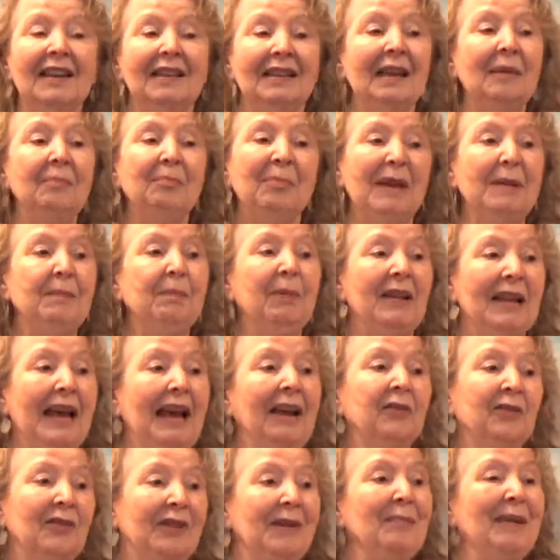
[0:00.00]
that people
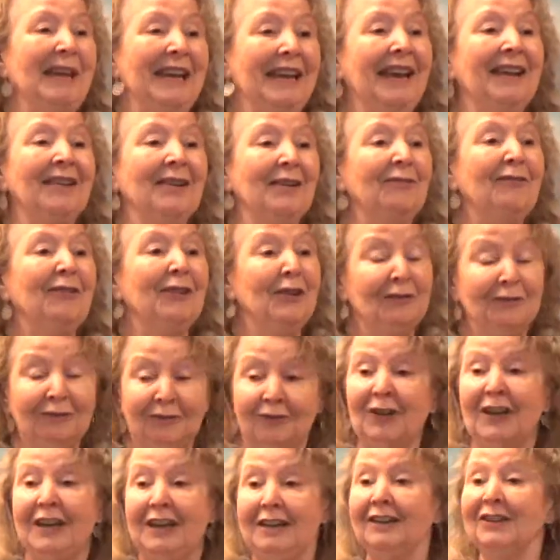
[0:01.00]
actually began to feel
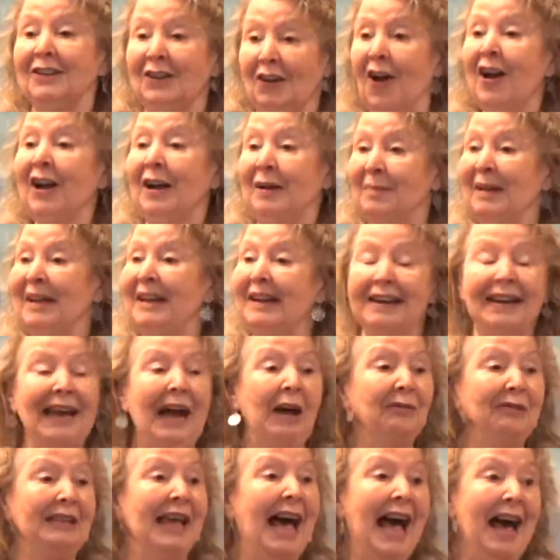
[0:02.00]
free to talk about it
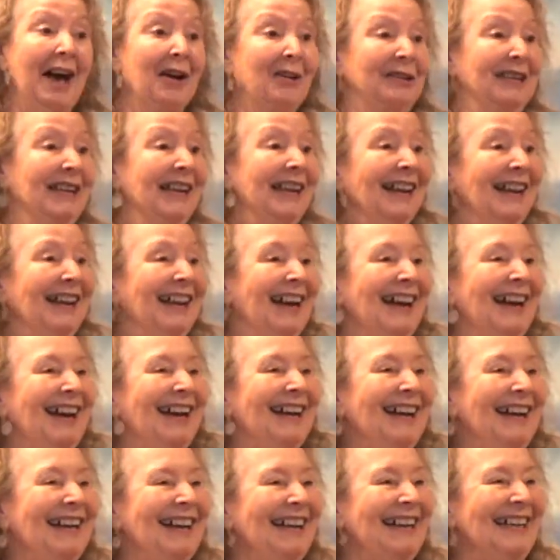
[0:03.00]
out
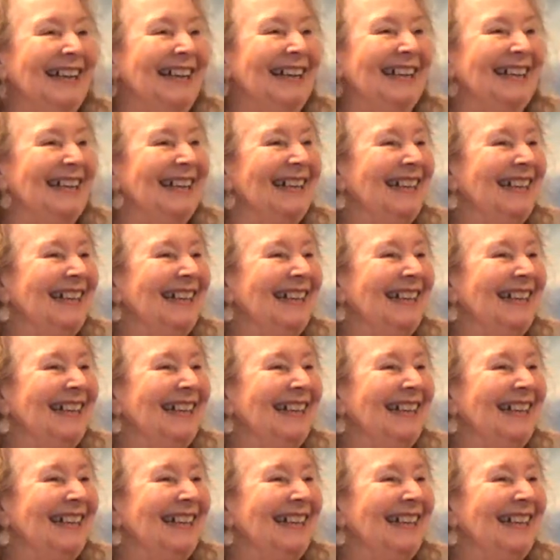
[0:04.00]
loud.